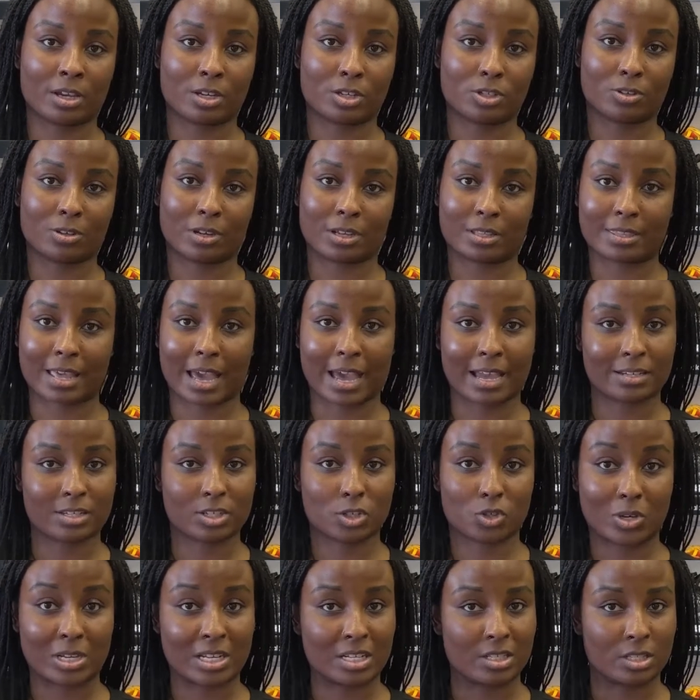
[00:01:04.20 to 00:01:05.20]
during that
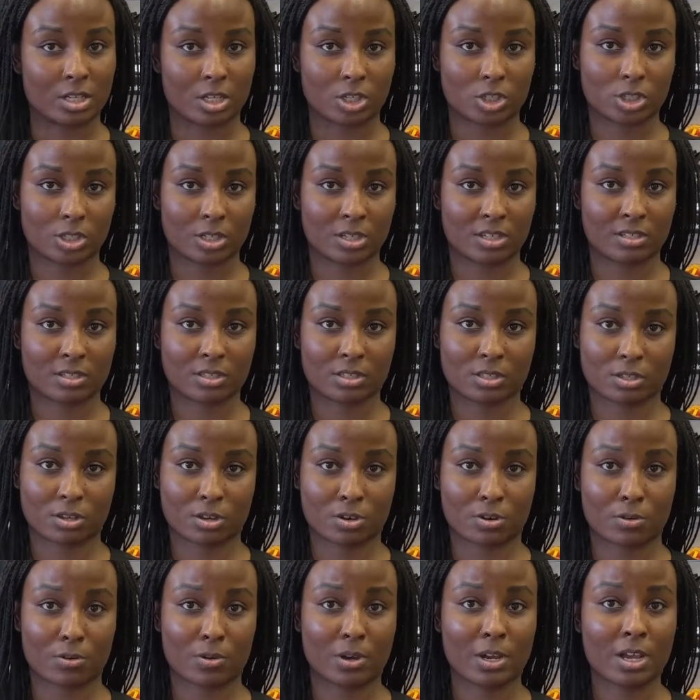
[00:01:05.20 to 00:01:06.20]
transition,
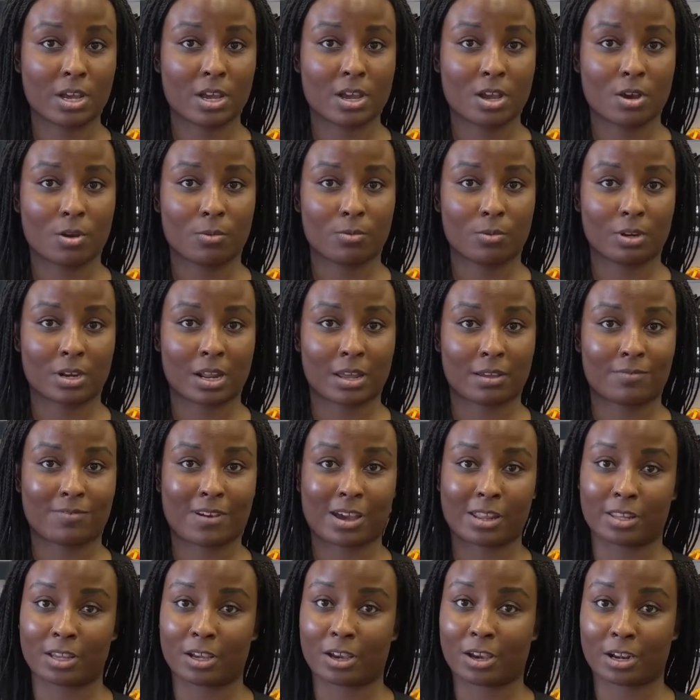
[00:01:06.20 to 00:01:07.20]
so when I
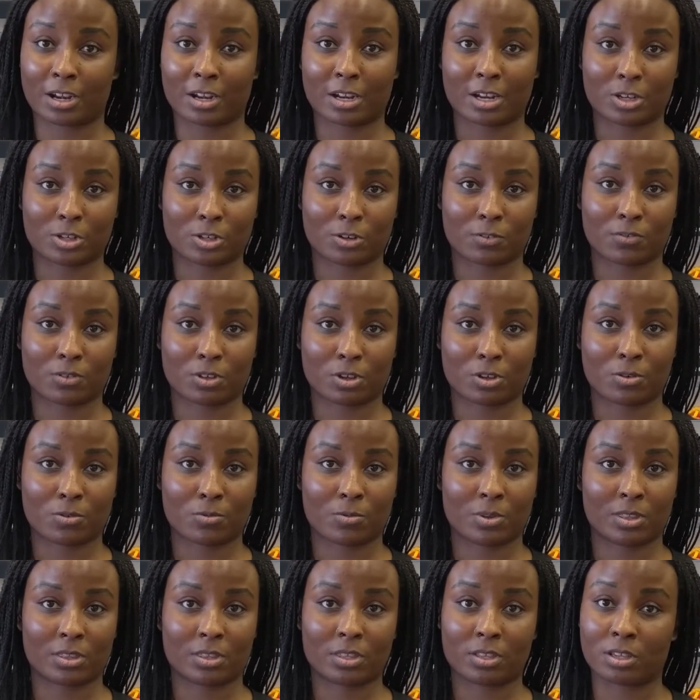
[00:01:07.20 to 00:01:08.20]
finally got an interview
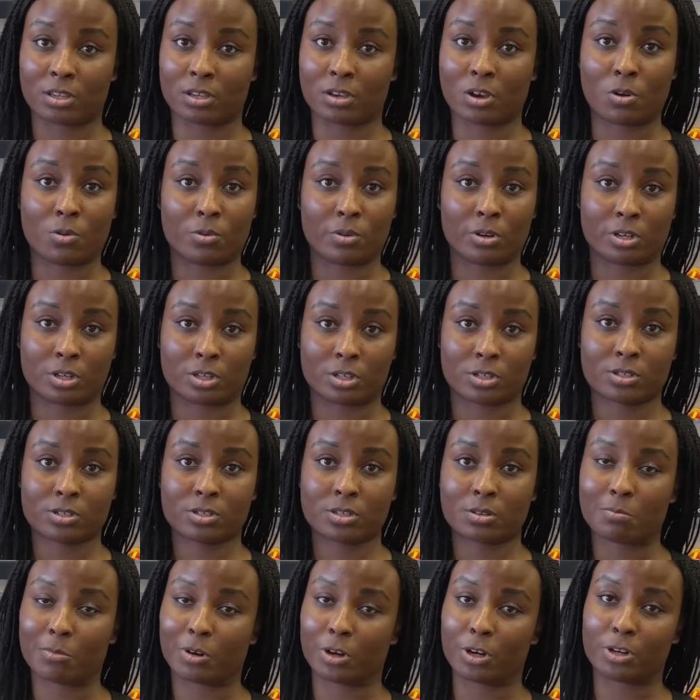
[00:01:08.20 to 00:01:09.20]
with the
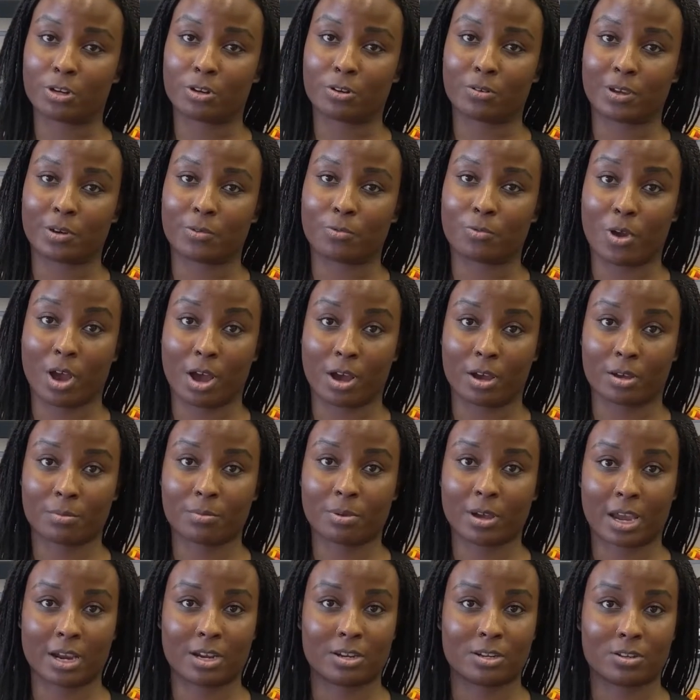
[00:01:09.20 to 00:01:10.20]
owners, Mario and Rob,
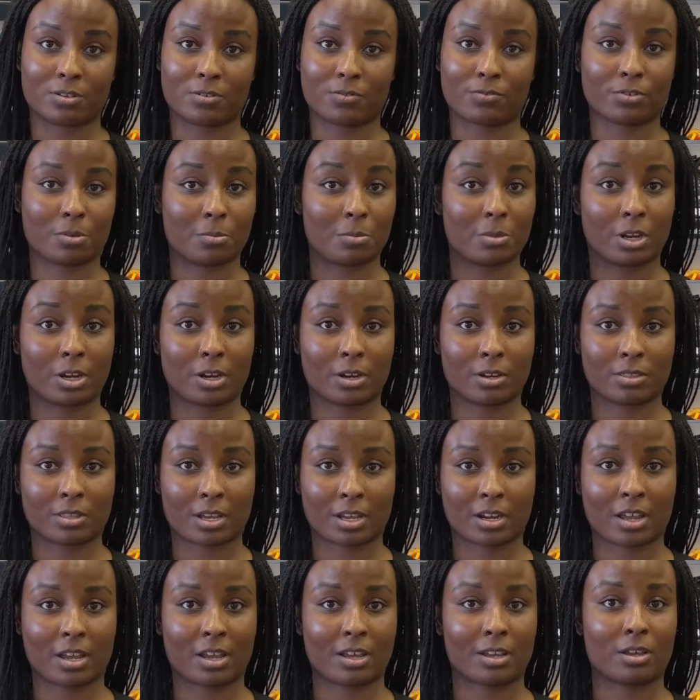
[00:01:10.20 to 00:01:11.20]
I knew from there that
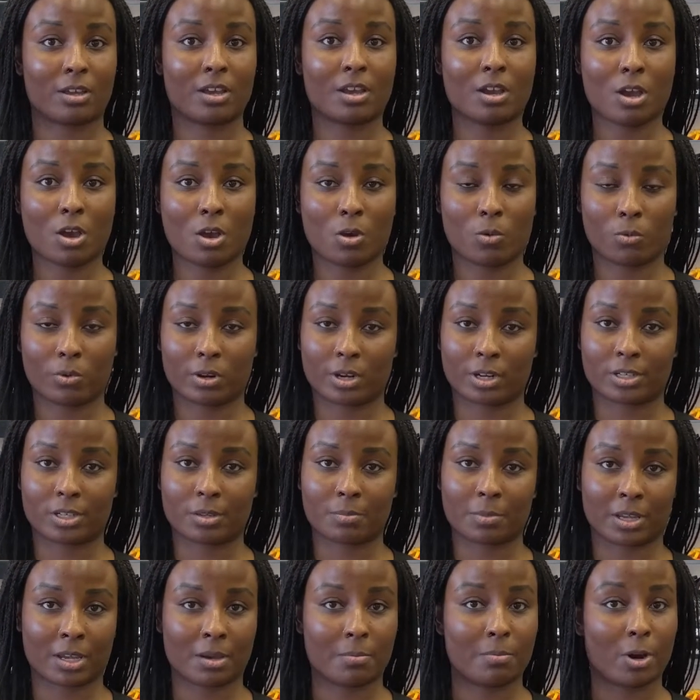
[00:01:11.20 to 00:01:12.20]
I wanted to
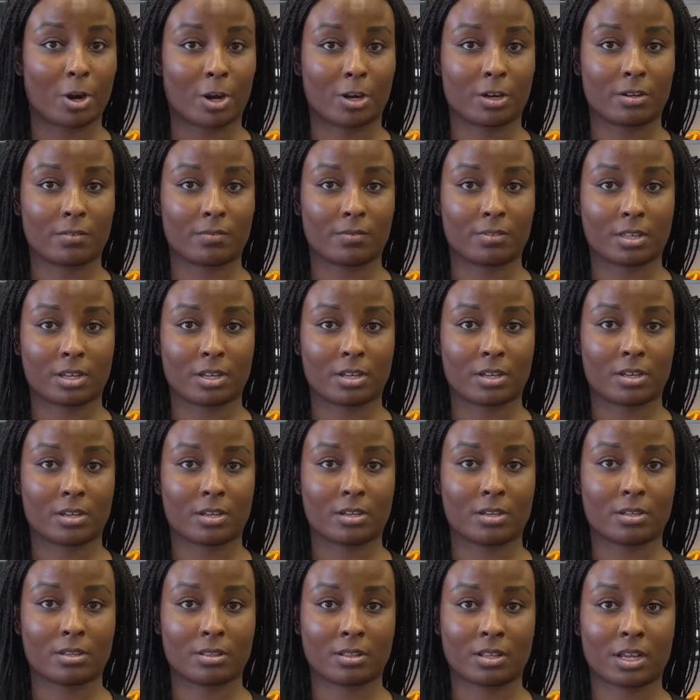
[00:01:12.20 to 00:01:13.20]
be a part of the,
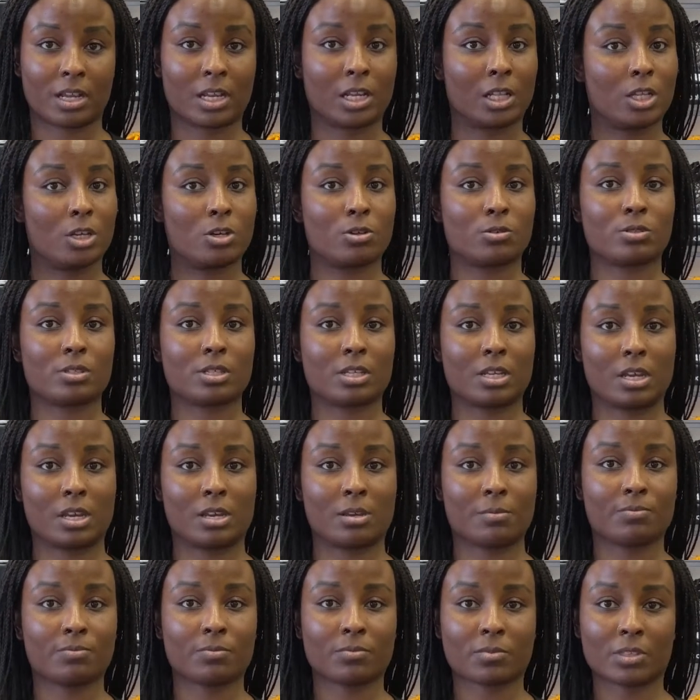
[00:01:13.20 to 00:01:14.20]
the Elios
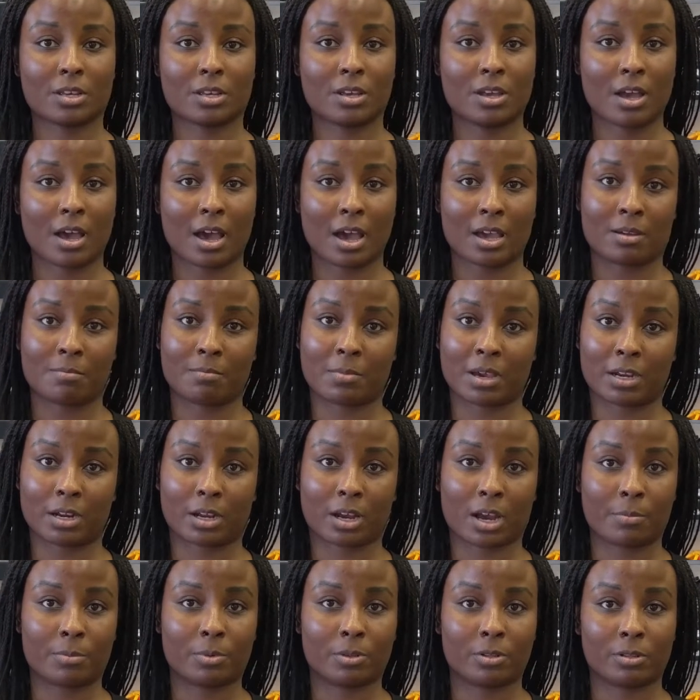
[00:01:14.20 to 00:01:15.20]
team. I met a
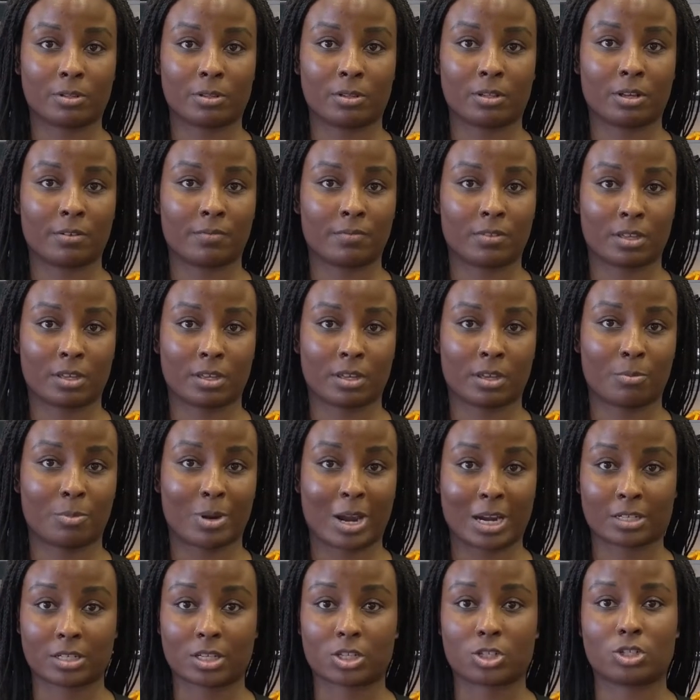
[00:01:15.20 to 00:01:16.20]
couple of the
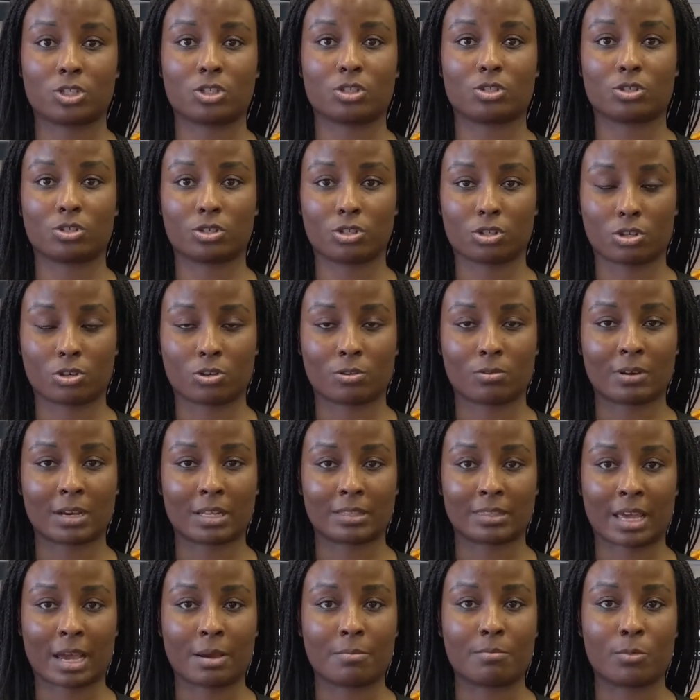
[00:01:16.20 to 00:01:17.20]
practitioners too at
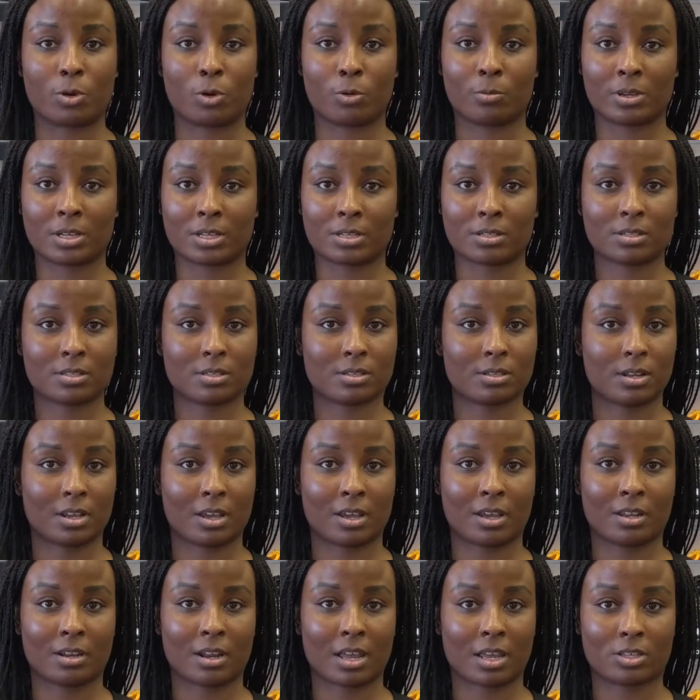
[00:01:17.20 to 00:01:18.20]
that moment
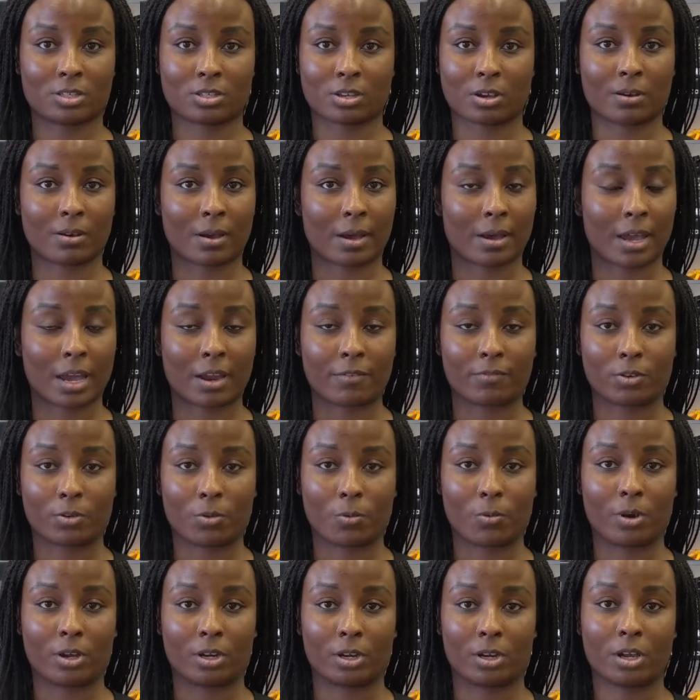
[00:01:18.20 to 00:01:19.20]
and I saw how
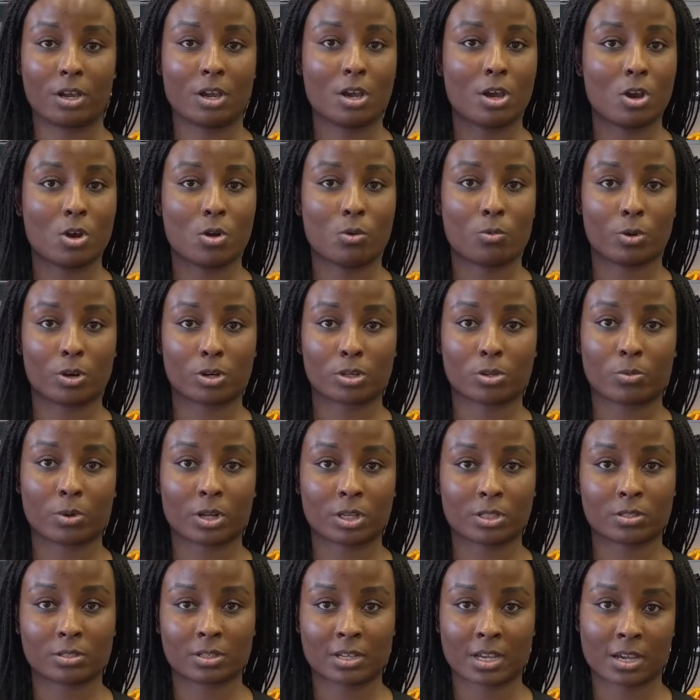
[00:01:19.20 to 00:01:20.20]
everyone worked well
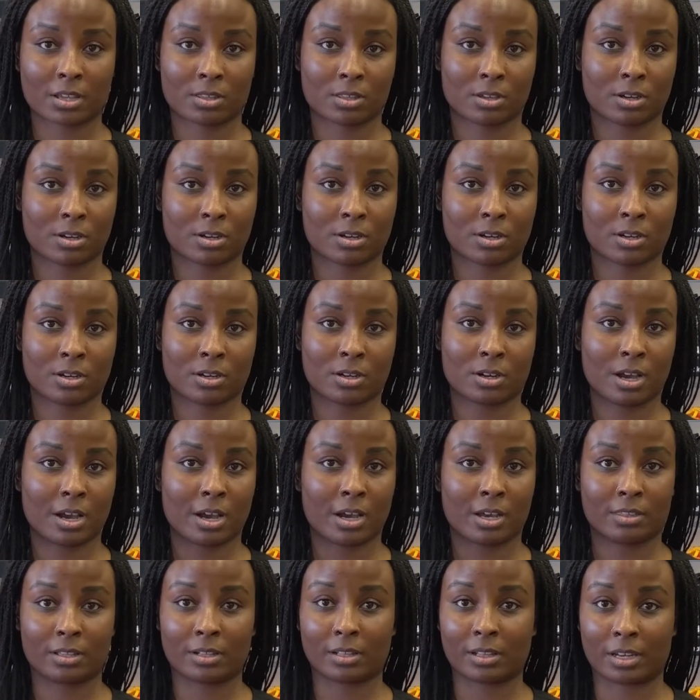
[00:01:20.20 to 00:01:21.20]
together, uh,
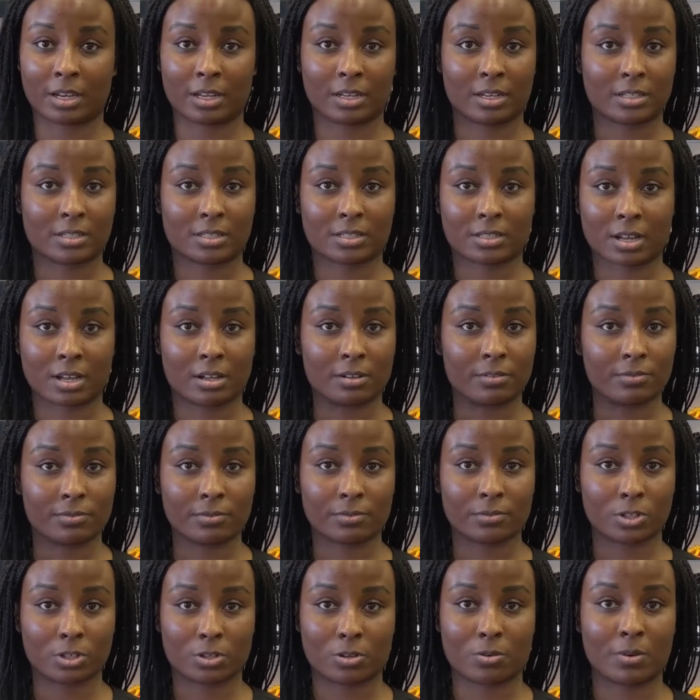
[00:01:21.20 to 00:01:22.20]
the clinic clinic itself
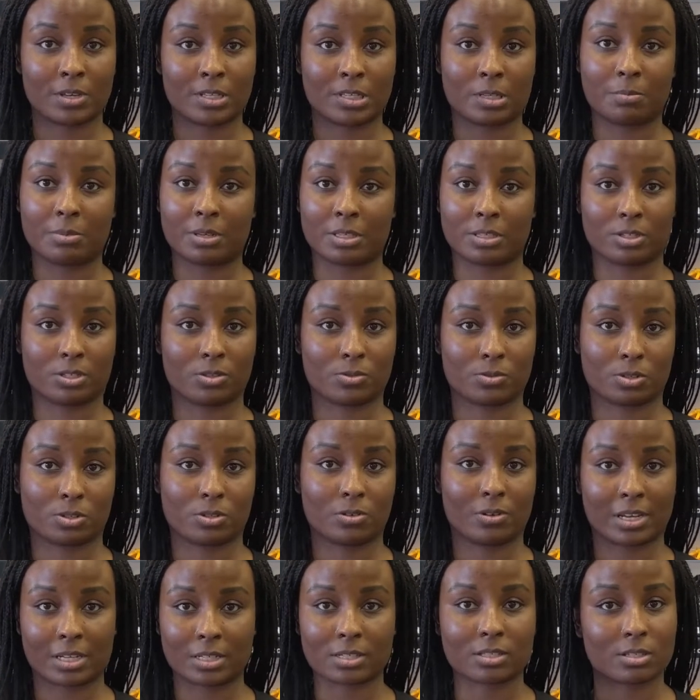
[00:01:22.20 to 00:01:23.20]
too as a business was
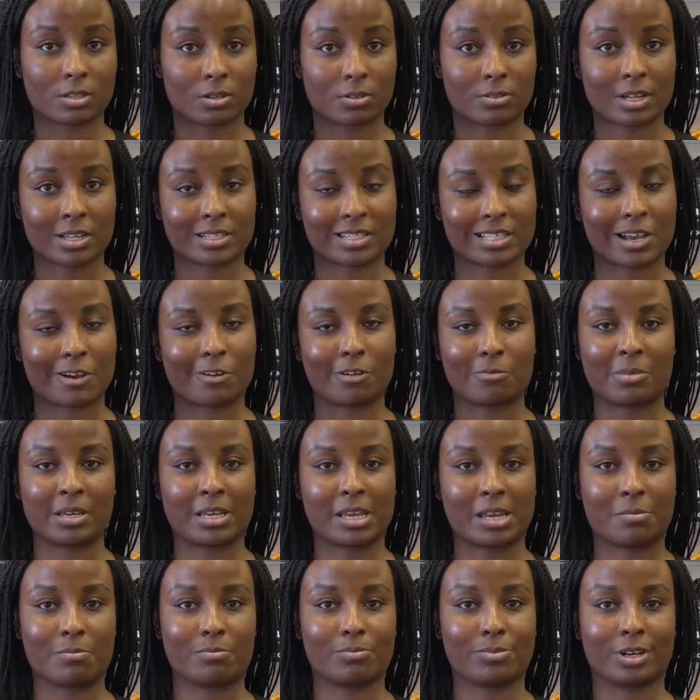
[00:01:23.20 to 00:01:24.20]
great, so that's how I
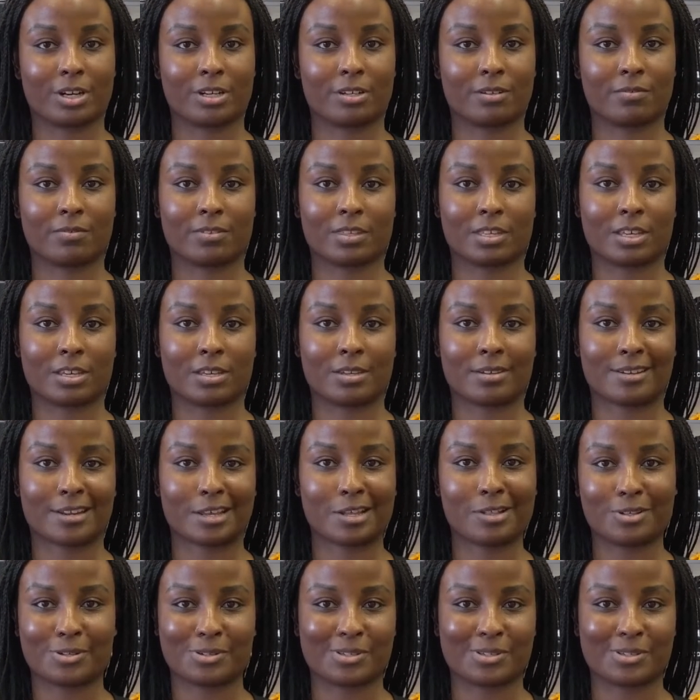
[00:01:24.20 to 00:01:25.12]
became part of the Elios